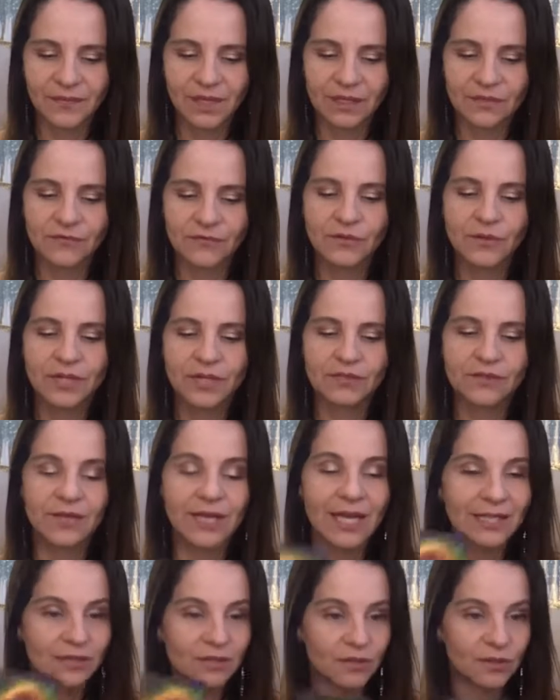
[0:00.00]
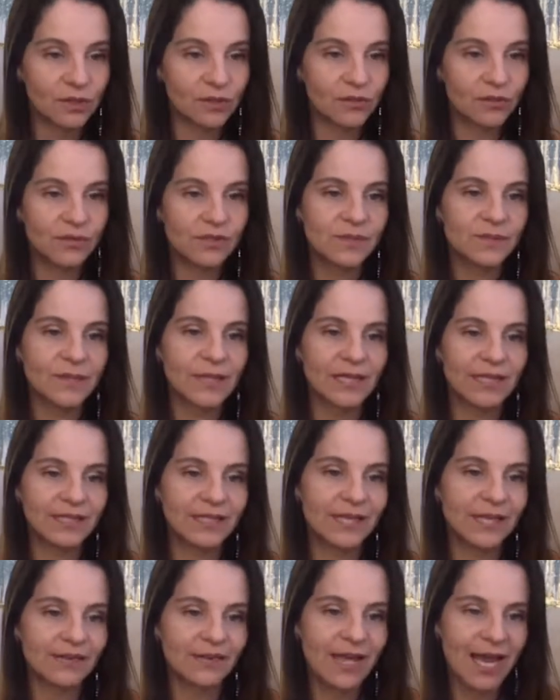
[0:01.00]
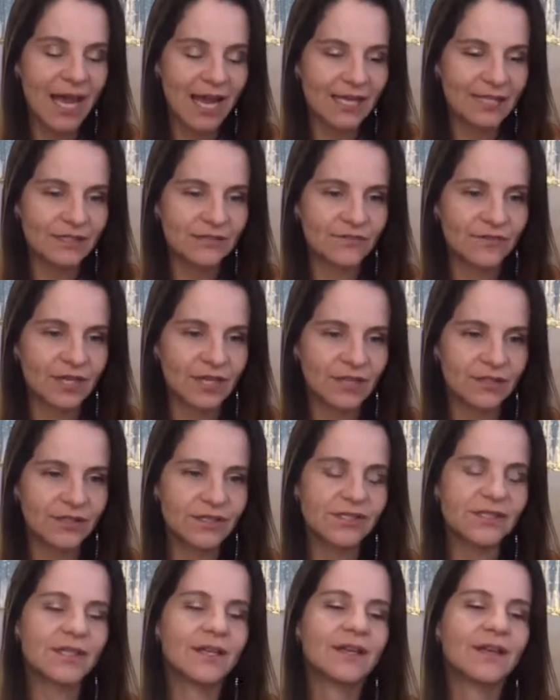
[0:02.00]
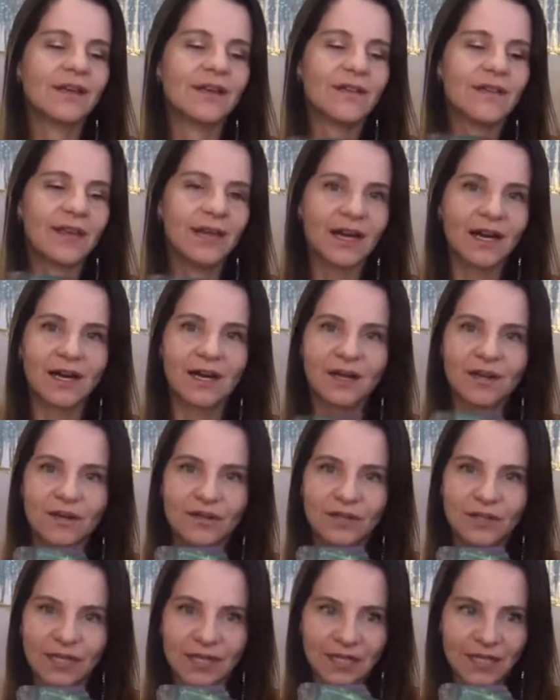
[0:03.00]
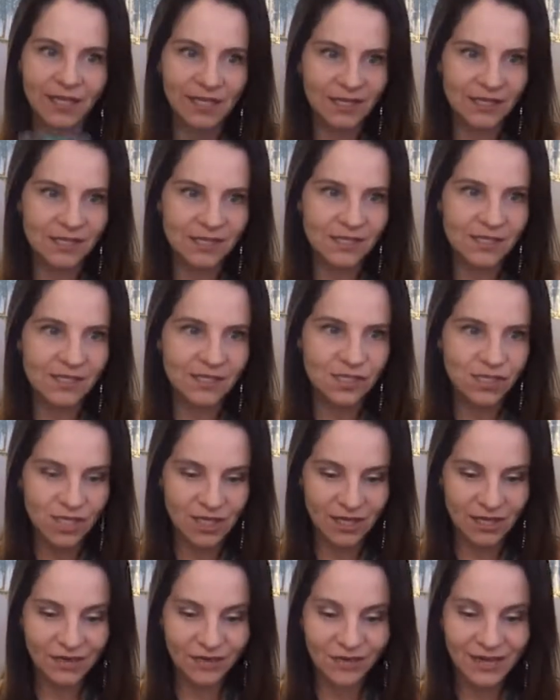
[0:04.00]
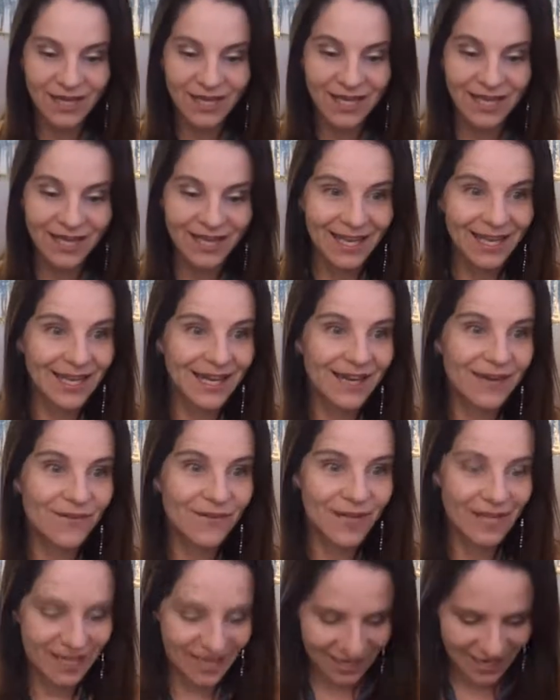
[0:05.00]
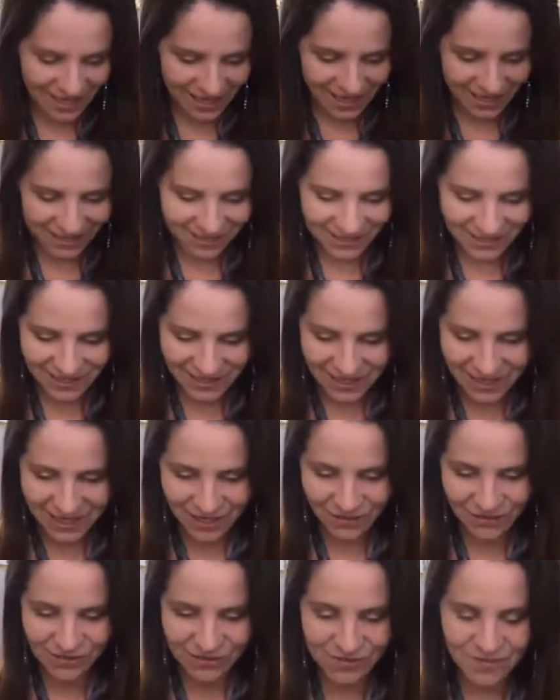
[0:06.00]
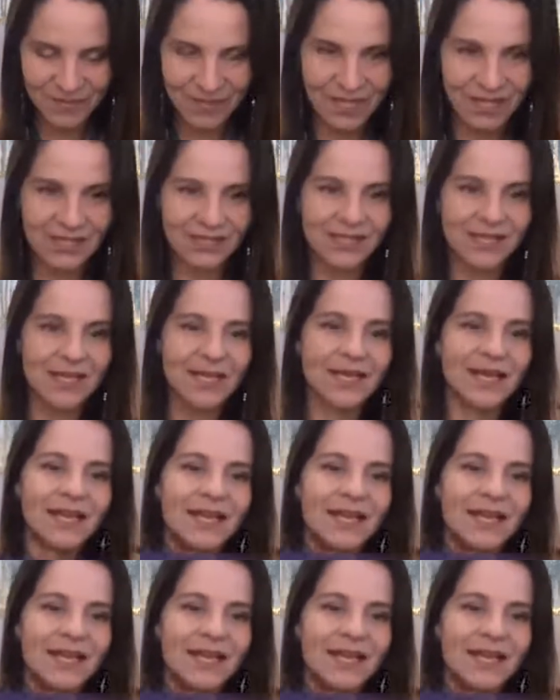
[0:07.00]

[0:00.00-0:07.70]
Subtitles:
If you wanted to get those planetary activators, they are on our Etsy channel. And I went ahead and I also made